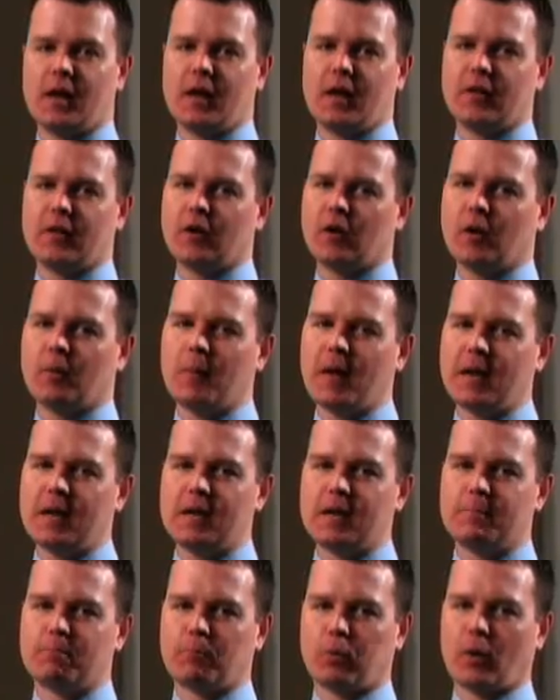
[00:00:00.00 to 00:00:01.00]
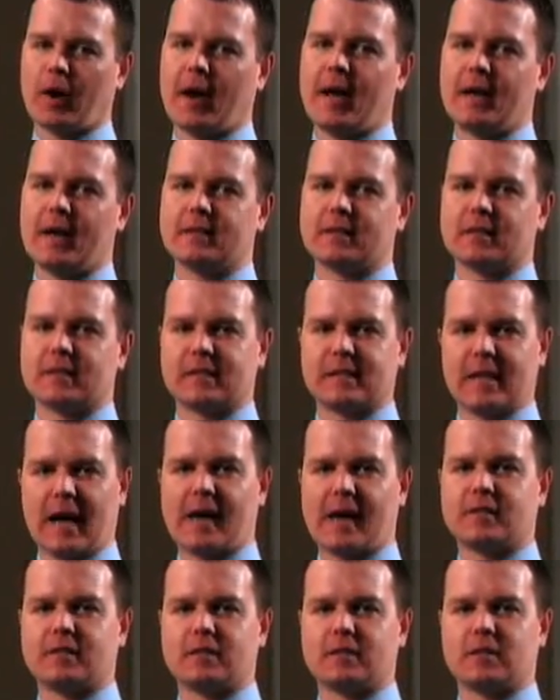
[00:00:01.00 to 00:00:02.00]
There are many brands and
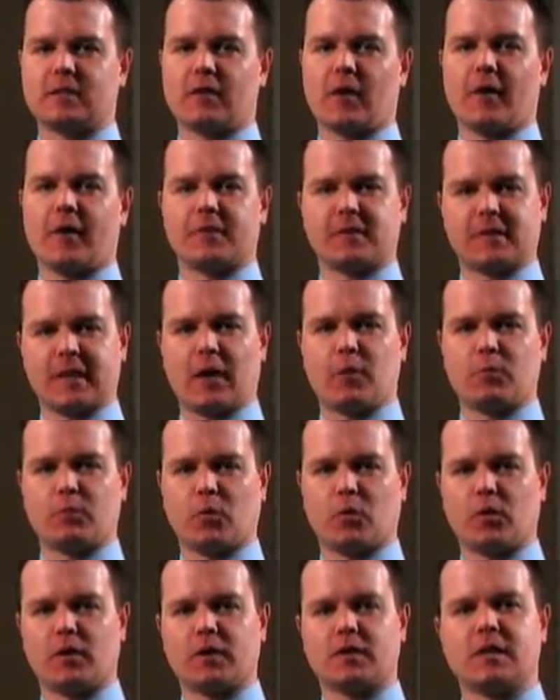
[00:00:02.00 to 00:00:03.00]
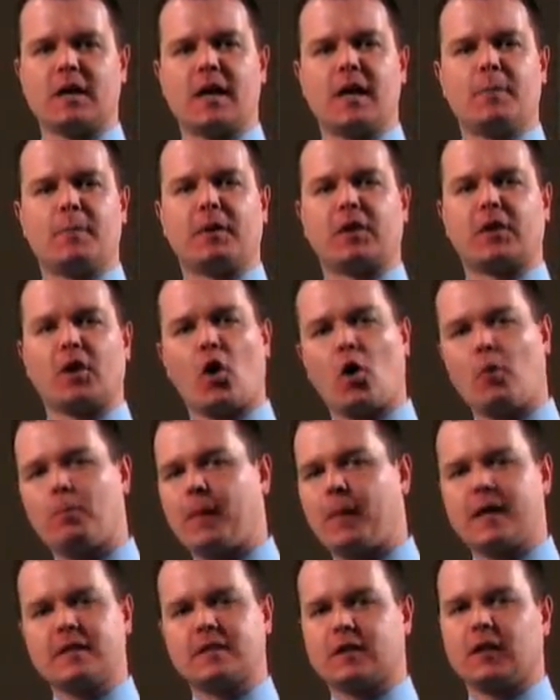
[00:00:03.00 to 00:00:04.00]
sizes of soundboards, but they all
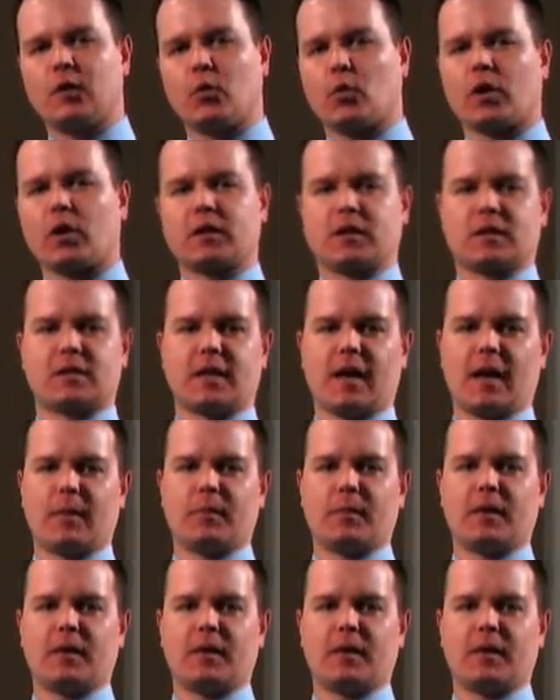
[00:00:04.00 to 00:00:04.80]
basically work the same.